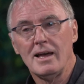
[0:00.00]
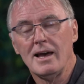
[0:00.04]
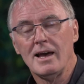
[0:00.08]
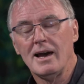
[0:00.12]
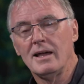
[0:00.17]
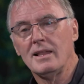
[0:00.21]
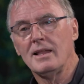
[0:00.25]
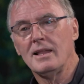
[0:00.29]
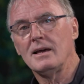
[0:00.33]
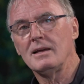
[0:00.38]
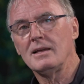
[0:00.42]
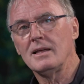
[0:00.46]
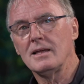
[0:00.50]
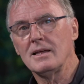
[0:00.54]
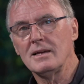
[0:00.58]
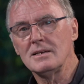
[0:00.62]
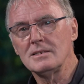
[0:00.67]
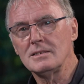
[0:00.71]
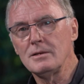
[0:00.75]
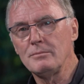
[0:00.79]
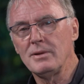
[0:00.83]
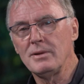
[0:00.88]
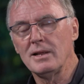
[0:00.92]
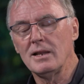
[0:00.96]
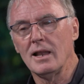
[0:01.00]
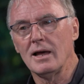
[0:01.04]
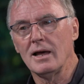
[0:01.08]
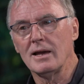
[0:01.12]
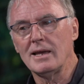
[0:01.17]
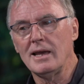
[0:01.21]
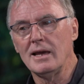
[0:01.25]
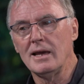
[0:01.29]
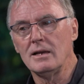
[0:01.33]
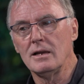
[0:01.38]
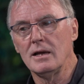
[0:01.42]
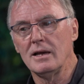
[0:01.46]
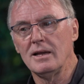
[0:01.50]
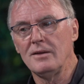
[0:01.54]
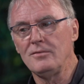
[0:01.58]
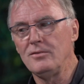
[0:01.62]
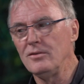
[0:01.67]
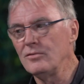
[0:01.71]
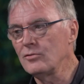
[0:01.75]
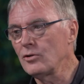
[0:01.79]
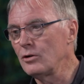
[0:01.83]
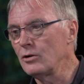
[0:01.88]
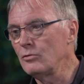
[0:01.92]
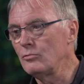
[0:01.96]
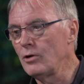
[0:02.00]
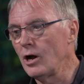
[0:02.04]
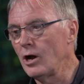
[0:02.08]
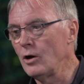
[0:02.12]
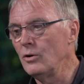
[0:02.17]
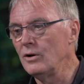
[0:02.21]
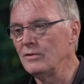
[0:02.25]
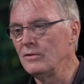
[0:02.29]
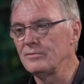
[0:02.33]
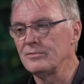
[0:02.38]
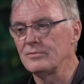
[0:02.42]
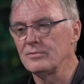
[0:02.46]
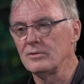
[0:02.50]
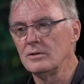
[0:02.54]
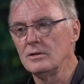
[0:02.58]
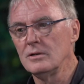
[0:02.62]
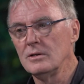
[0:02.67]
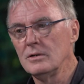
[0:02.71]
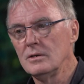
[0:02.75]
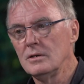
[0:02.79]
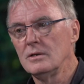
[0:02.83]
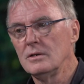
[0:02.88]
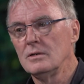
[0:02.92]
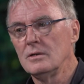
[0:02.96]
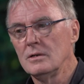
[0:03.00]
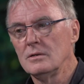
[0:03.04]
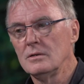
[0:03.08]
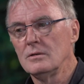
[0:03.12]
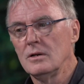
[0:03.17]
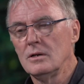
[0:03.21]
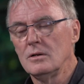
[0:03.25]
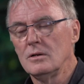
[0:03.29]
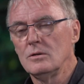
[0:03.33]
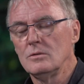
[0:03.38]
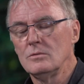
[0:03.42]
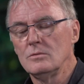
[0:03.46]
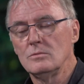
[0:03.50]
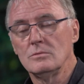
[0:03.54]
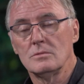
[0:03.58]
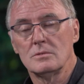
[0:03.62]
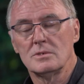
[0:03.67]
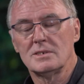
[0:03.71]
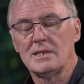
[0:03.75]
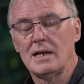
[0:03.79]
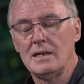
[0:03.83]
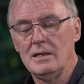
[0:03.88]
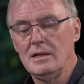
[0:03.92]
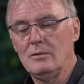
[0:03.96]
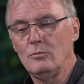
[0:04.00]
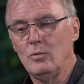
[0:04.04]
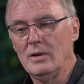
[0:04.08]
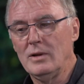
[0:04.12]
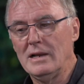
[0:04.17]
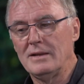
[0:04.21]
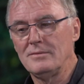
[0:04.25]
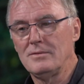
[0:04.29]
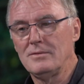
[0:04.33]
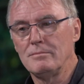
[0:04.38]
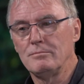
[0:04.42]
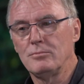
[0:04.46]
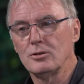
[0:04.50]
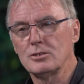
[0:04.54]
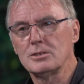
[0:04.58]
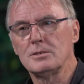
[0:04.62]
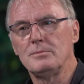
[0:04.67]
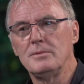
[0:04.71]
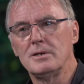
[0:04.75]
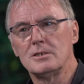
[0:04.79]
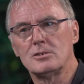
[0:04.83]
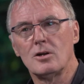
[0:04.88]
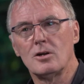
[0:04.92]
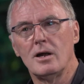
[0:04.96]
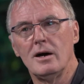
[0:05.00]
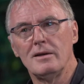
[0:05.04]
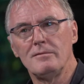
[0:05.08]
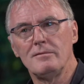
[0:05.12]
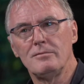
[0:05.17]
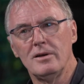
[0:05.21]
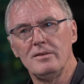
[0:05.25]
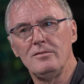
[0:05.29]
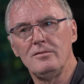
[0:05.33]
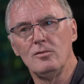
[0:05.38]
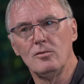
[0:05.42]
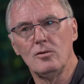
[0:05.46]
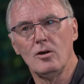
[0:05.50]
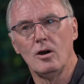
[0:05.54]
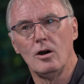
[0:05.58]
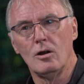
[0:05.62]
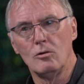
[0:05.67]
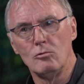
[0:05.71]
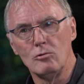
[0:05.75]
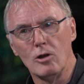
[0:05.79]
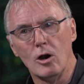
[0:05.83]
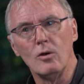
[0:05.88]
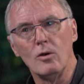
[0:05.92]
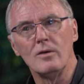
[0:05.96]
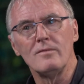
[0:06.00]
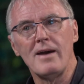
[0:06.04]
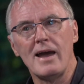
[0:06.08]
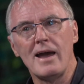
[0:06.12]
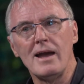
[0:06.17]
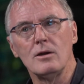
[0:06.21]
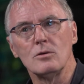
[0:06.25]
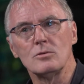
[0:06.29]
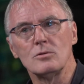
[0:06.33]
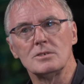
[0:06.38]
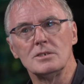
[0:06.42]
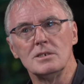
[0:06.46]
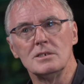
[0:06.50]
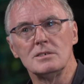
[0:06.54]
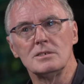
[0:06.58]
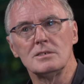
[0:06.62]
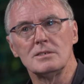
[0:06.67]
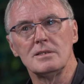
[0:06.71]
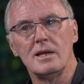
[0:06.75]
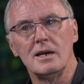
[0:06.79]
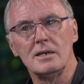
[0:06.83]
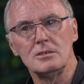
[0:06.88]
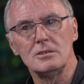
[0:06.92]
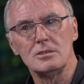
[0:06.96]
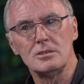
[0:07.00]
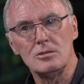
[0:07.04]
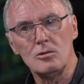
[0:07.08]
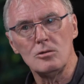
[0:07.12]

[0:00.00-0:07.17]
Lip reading: And it's a bit like, you know, if you've got a row of, say we lived in Buttermere Drive, but if you've got a row of houses, there's